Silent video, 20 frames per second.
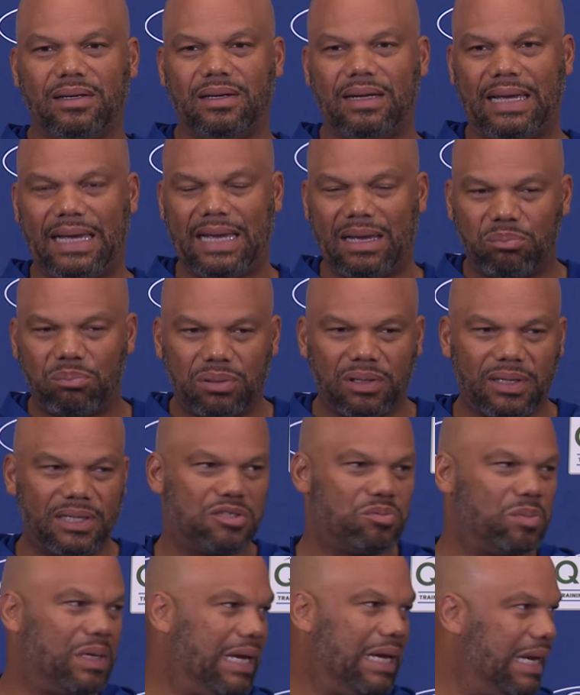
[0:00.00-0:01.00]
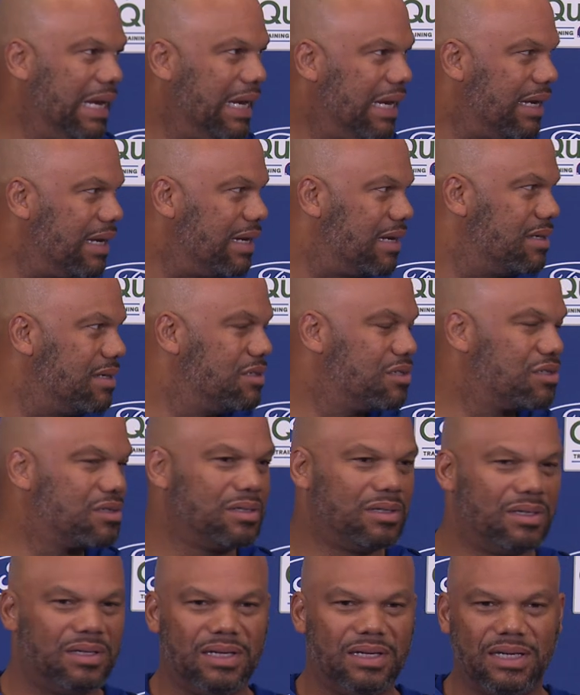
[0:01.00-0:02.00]
hat placement, hands,
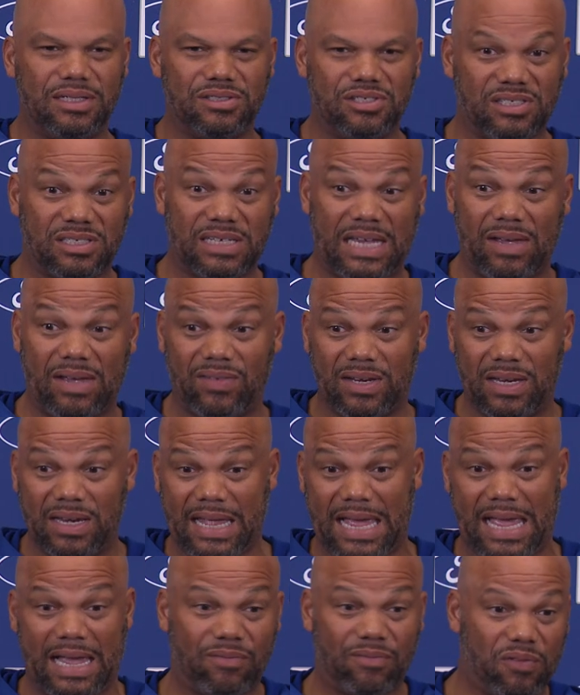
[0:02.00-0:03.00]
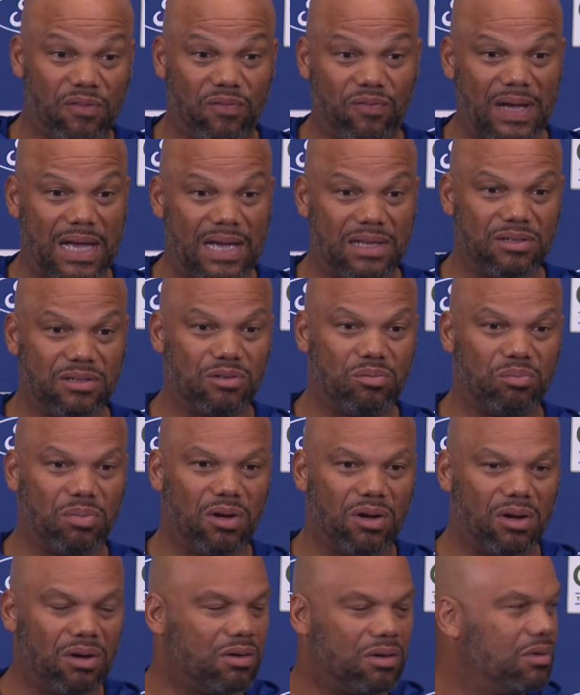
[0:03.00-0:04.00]
and just have a knack for finding the
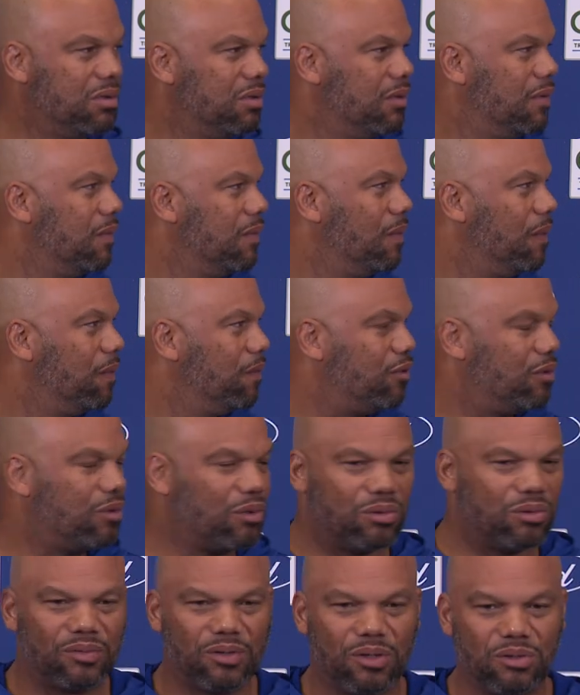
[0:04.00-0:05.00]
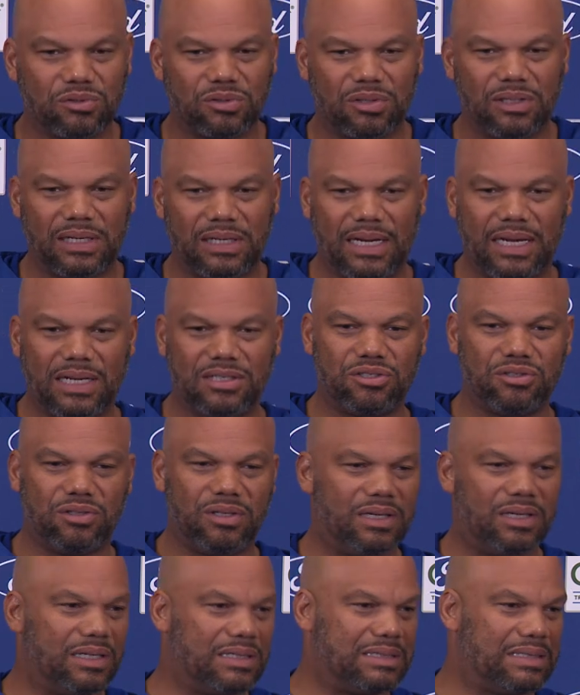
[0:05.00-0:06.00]
ball, you know, those are the guys you
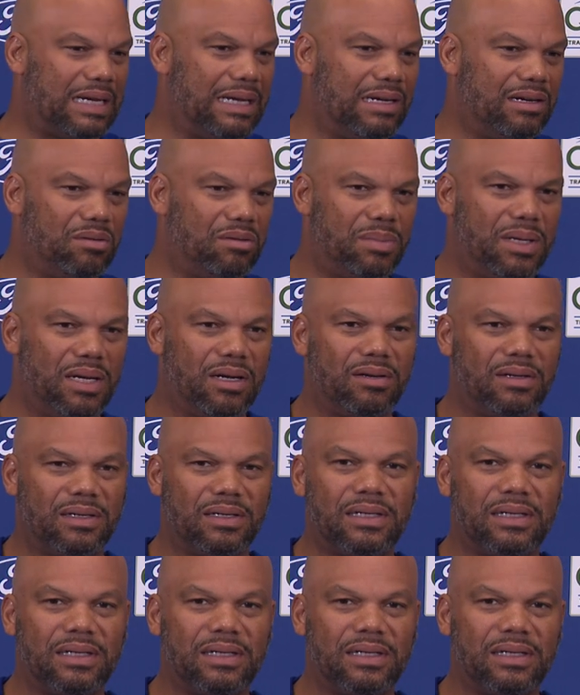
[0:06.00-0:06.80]
get excited about.